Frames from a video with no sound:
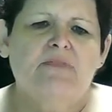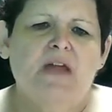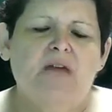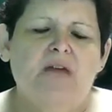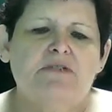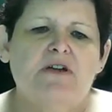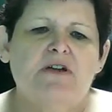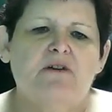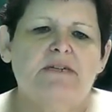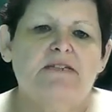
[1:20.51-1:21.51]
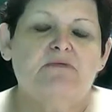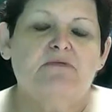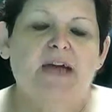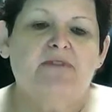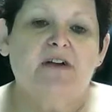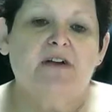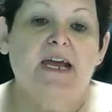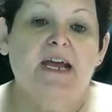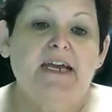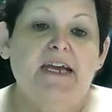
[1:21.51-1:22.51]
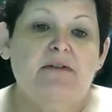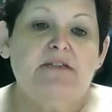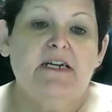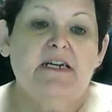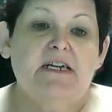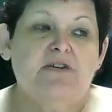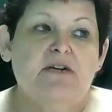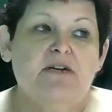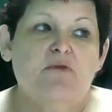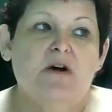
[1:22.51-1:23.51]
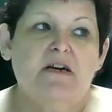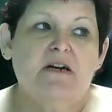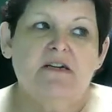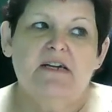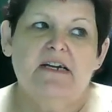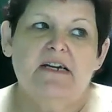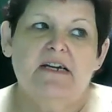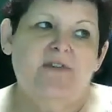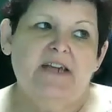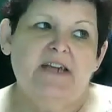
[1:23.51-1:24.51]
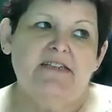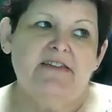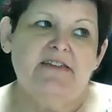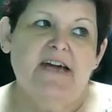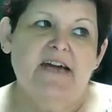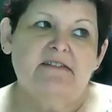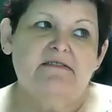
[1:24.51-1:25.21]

was always, after I ate, I would take a drink of water, and if I did that,